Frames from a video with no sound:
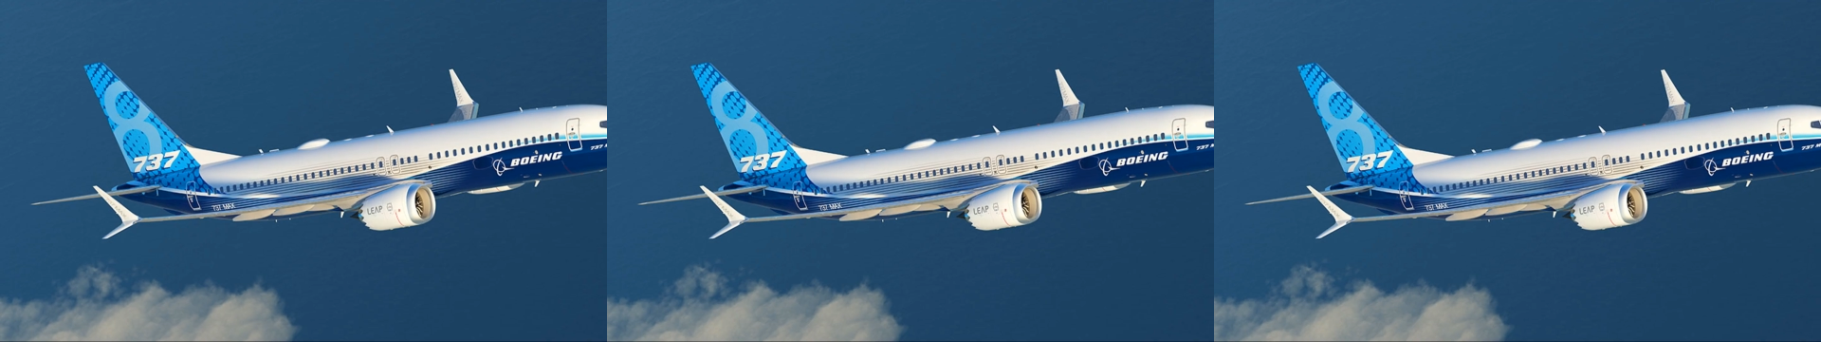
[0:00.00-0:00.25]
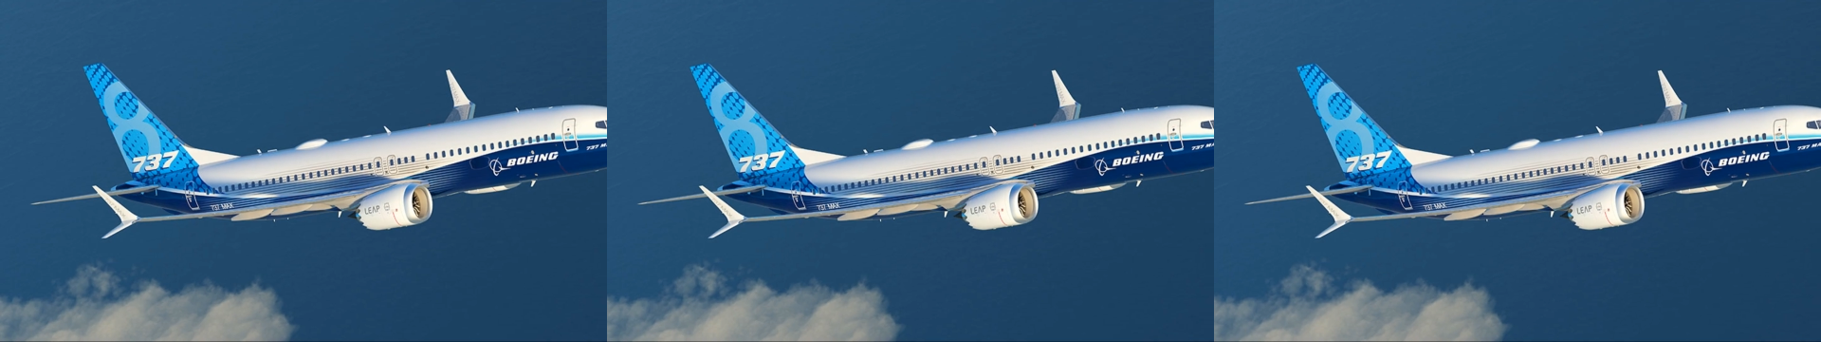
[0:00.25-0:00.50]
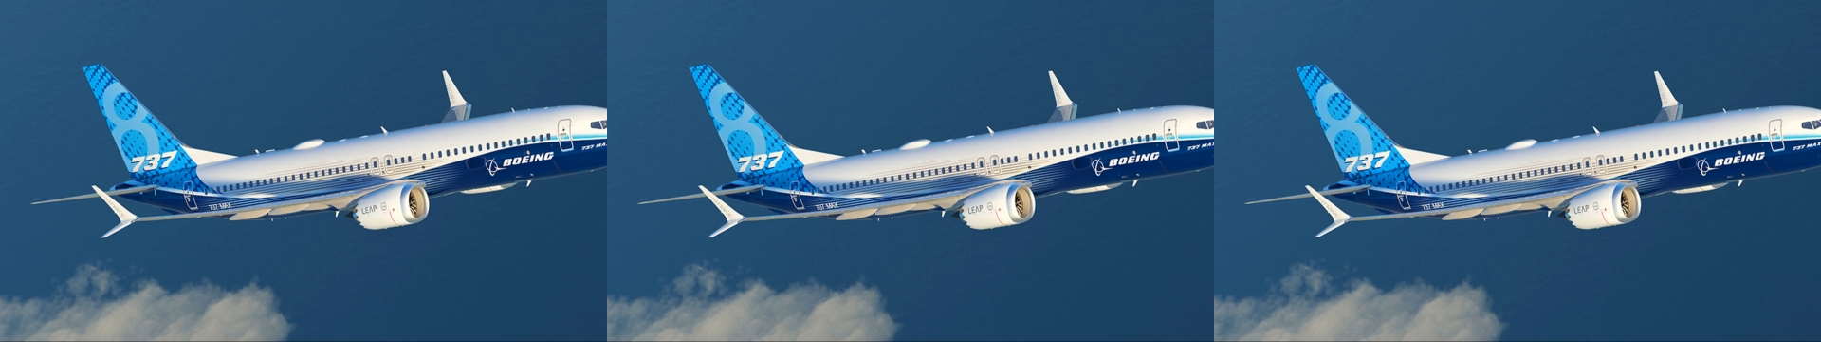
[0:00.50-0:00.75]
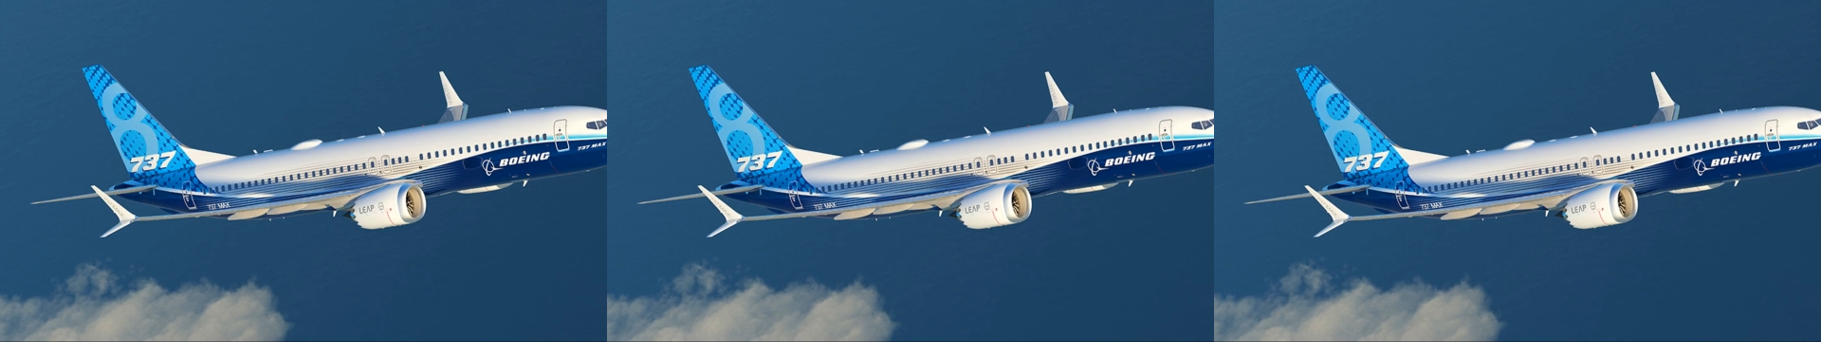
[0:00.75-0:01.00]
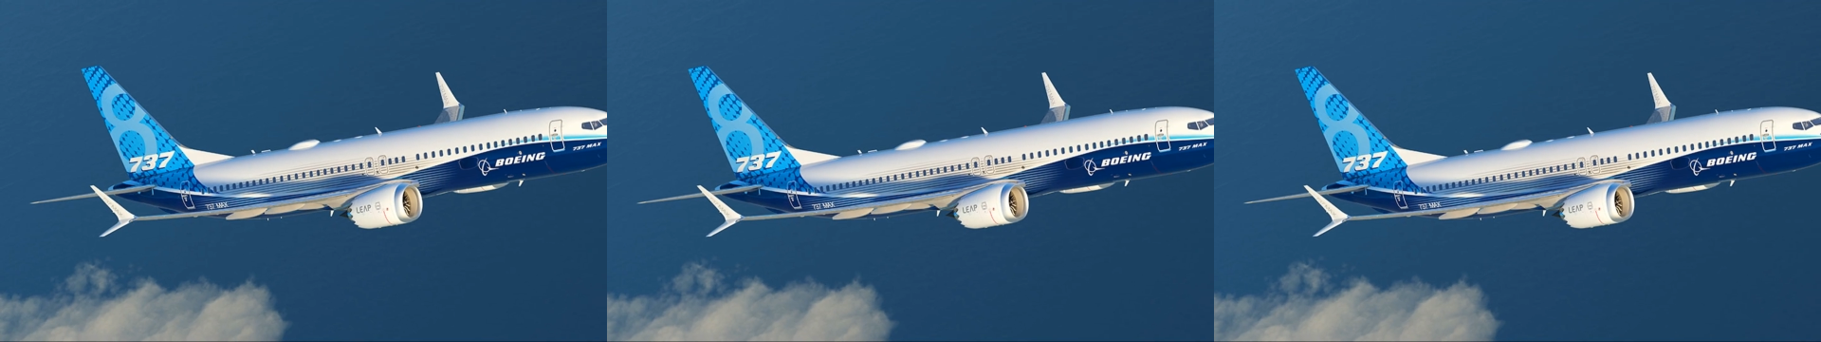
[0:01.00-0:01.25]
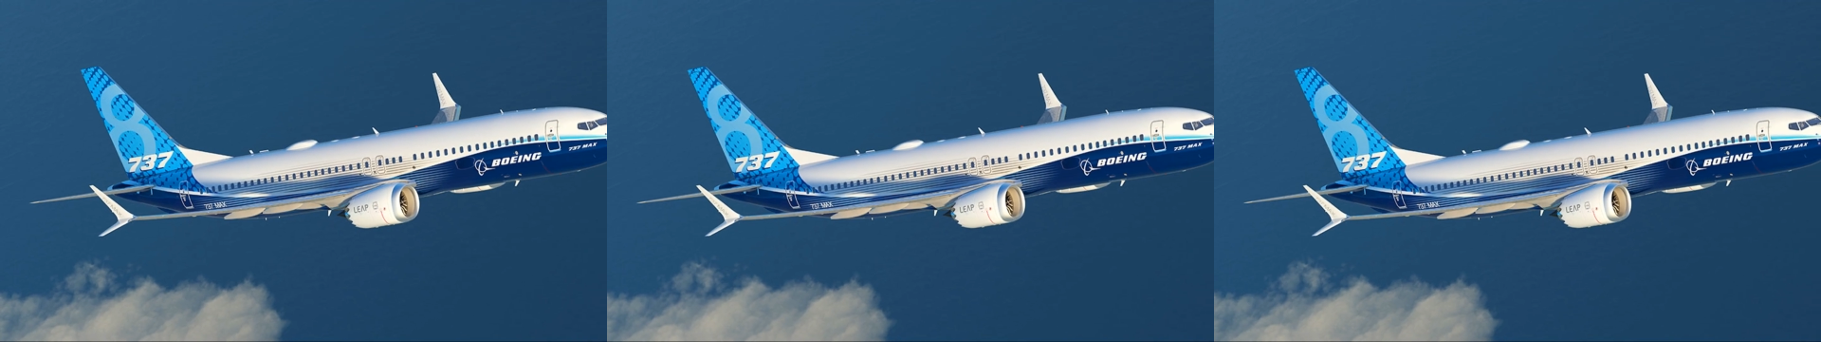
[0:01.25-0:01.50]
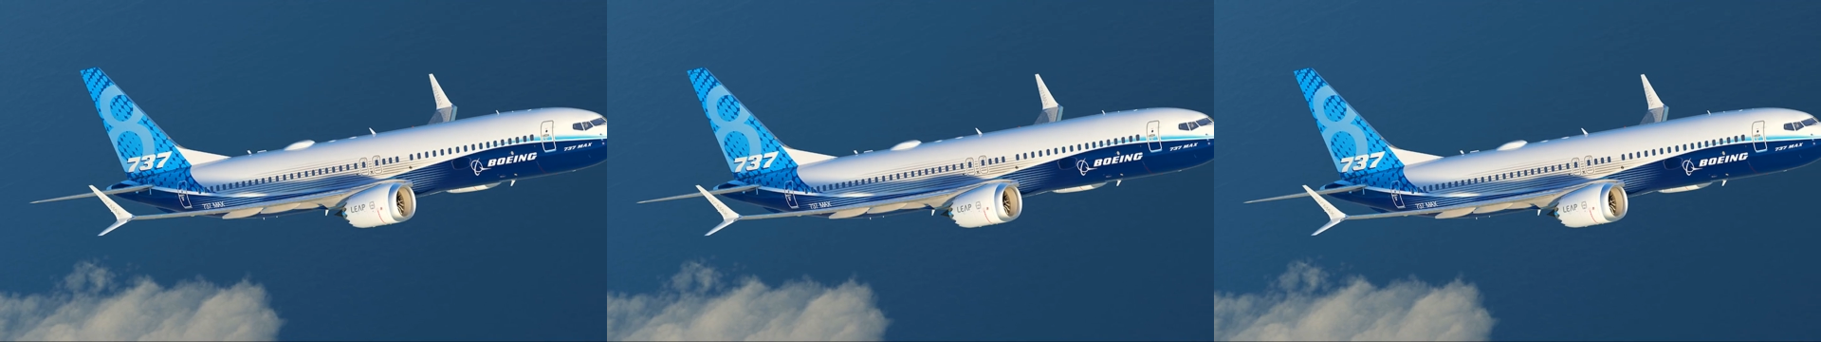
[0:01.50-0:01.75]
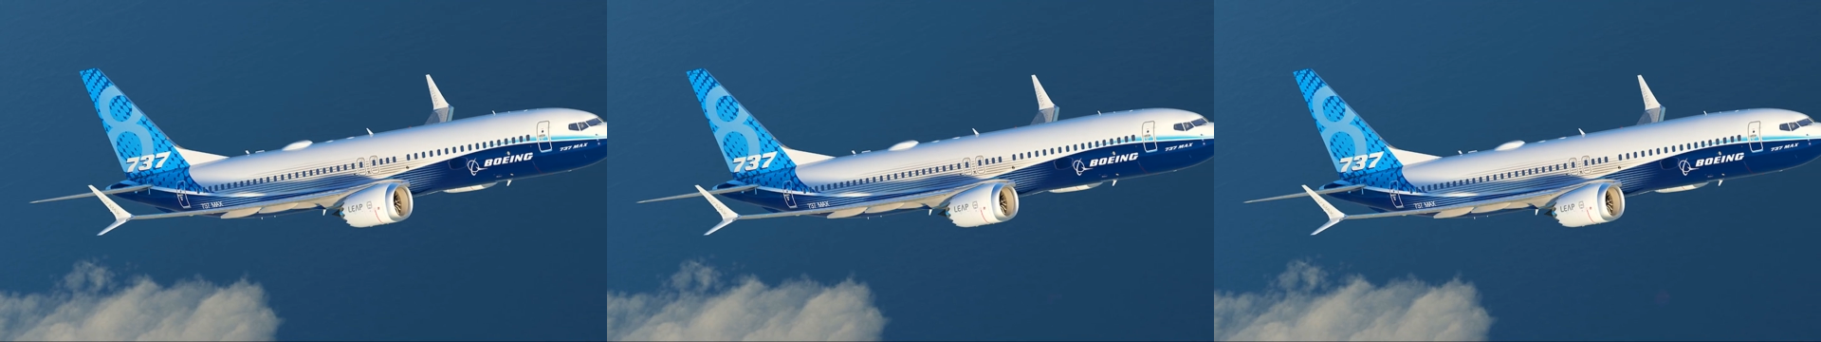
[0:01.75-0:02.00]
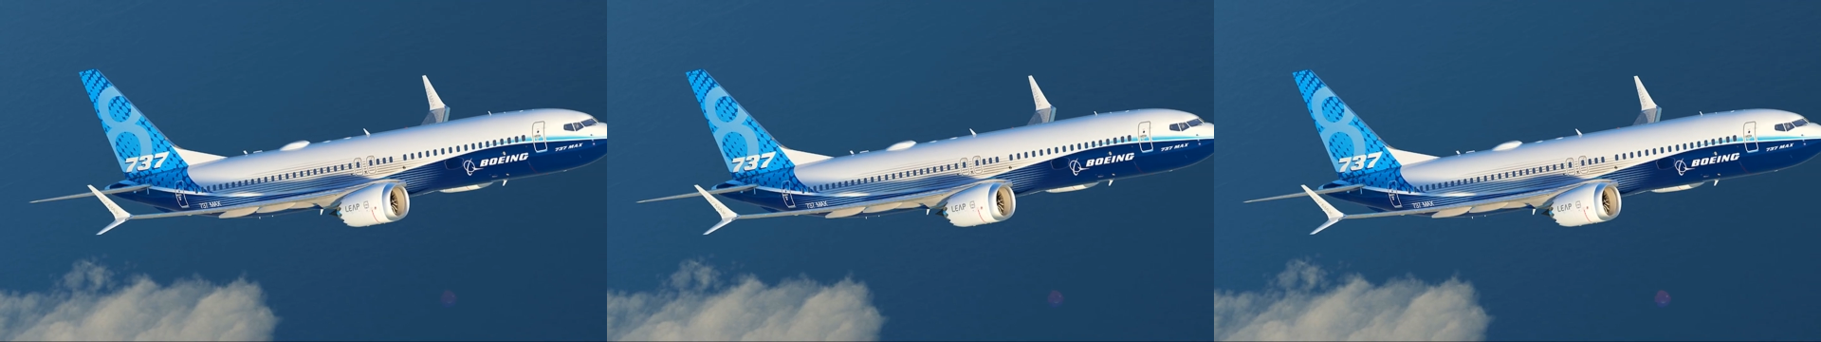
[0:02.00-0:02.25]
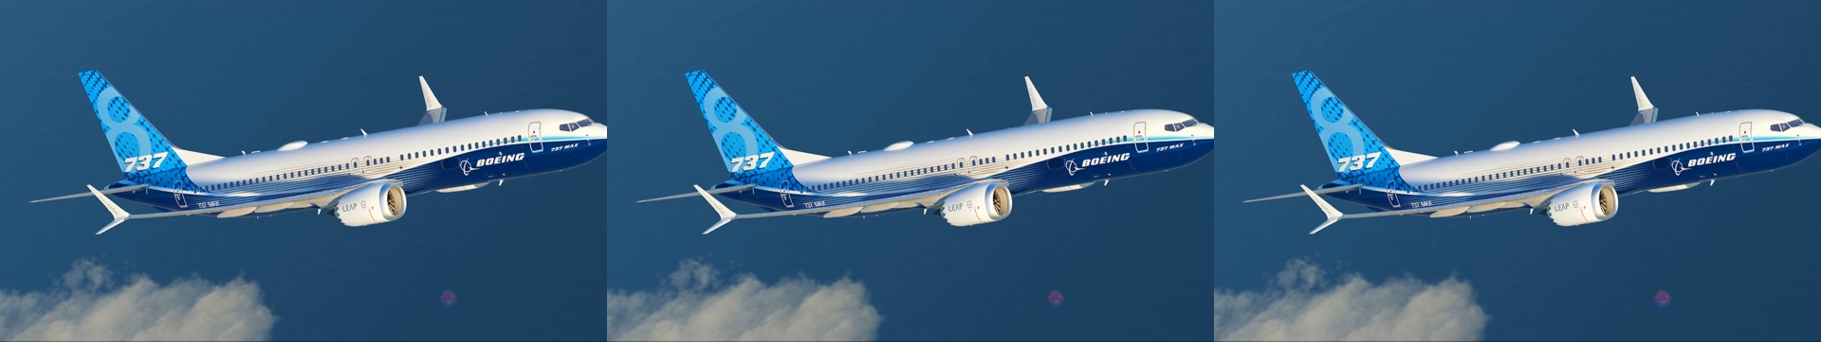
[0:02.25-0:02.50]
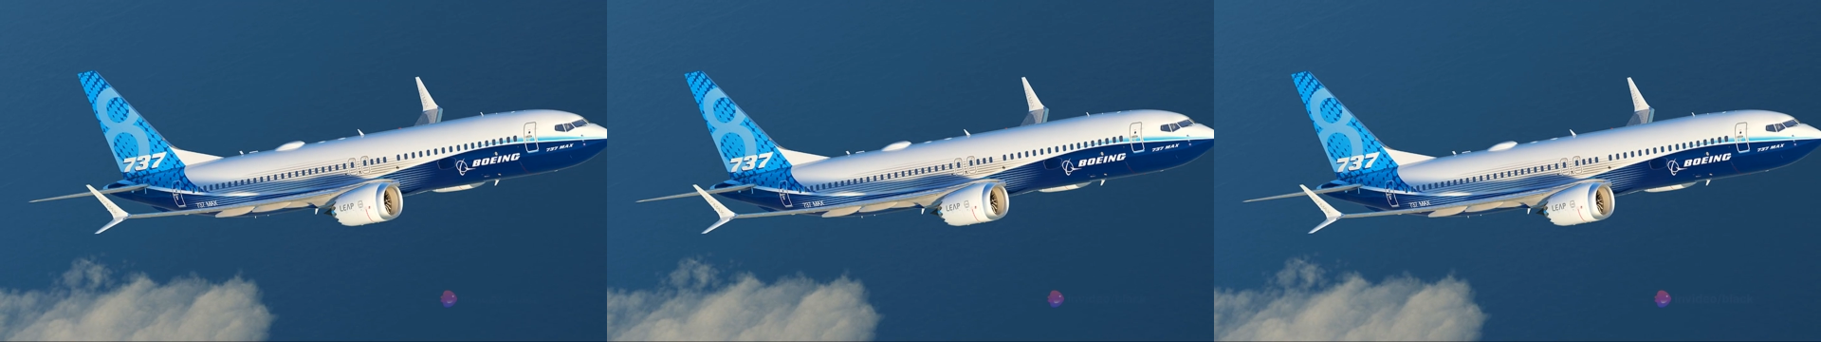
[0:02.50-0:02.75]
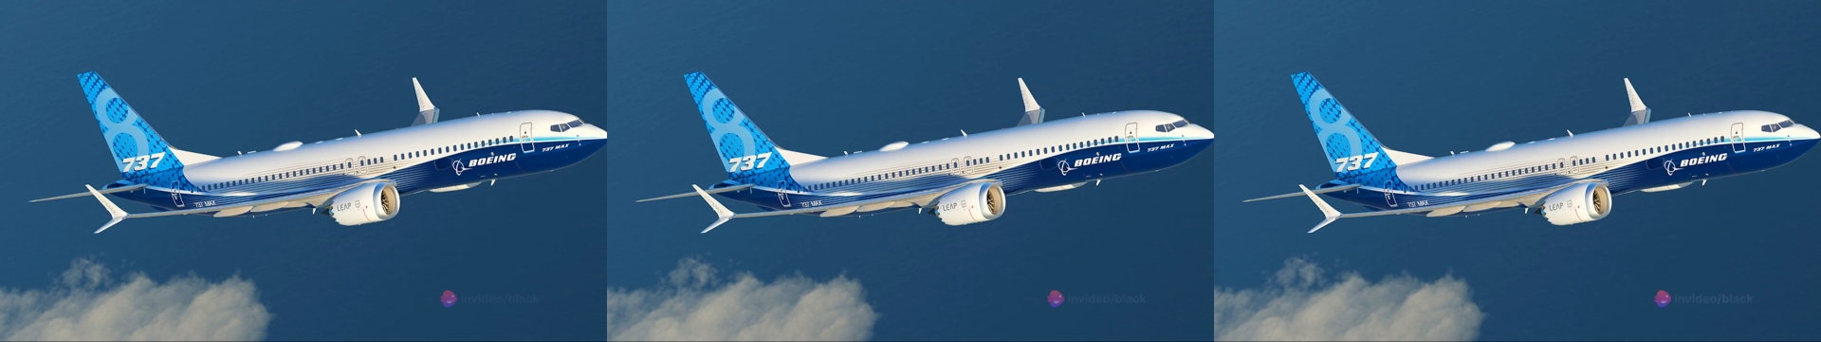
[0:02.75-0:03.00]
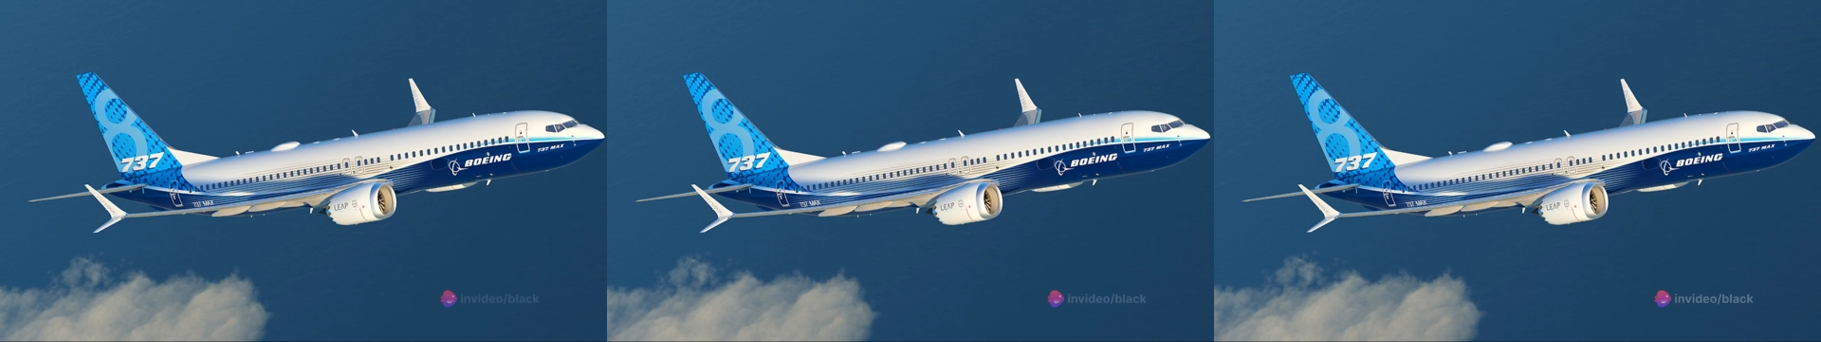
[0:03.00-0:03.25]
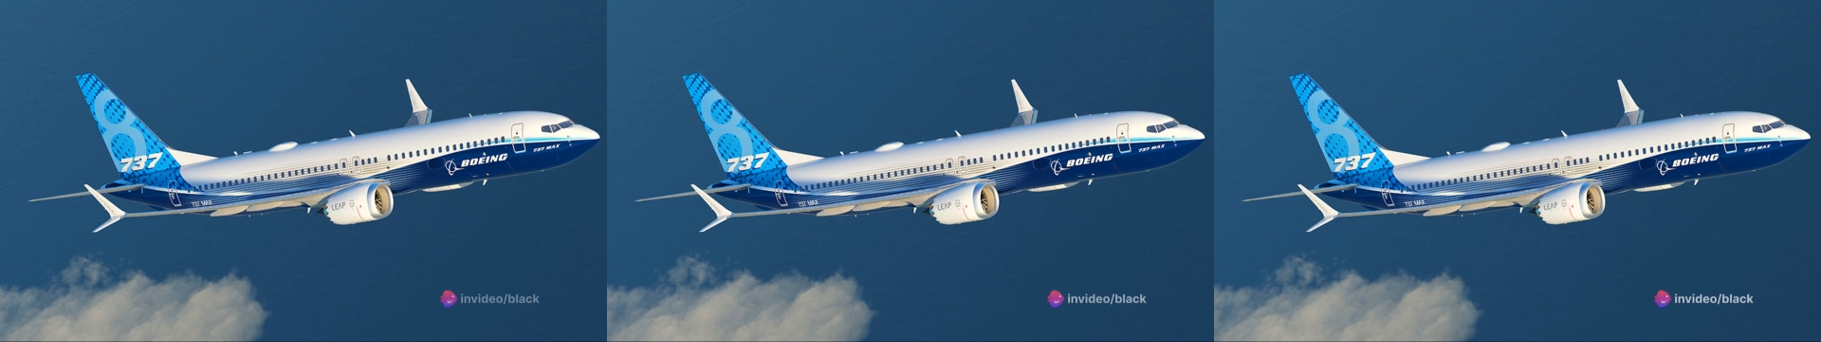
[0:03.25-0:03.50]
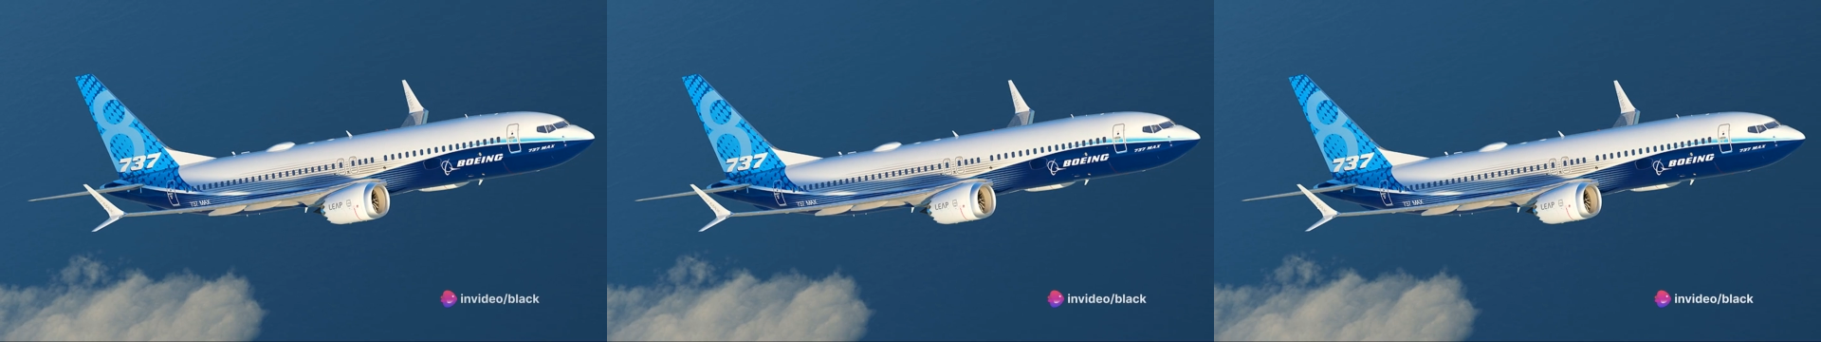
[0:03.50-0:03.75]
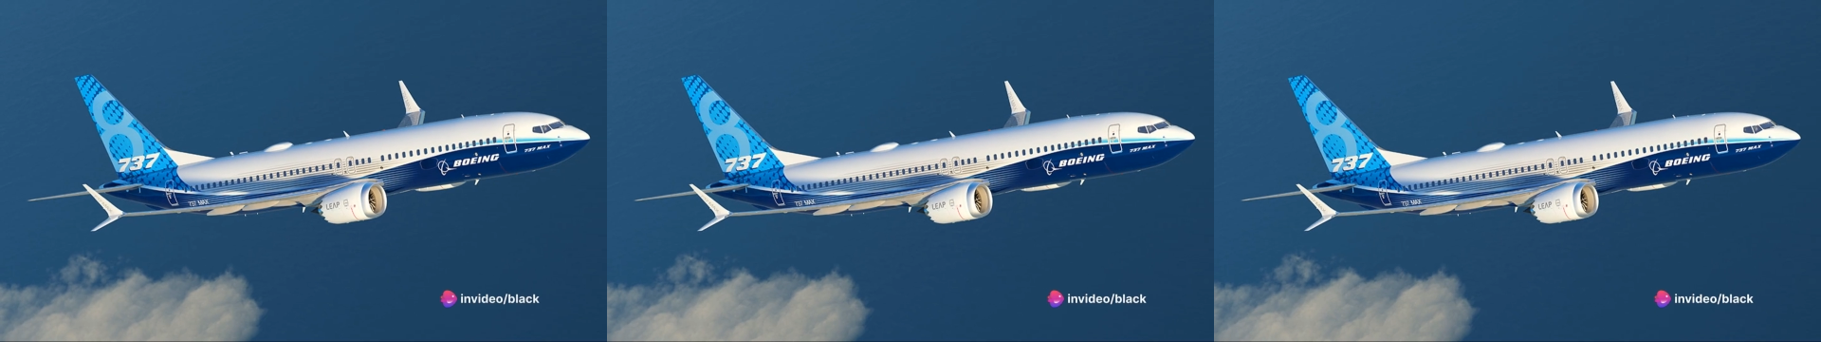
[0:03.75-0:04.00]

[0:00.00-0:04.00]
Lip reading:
(no speaker visible)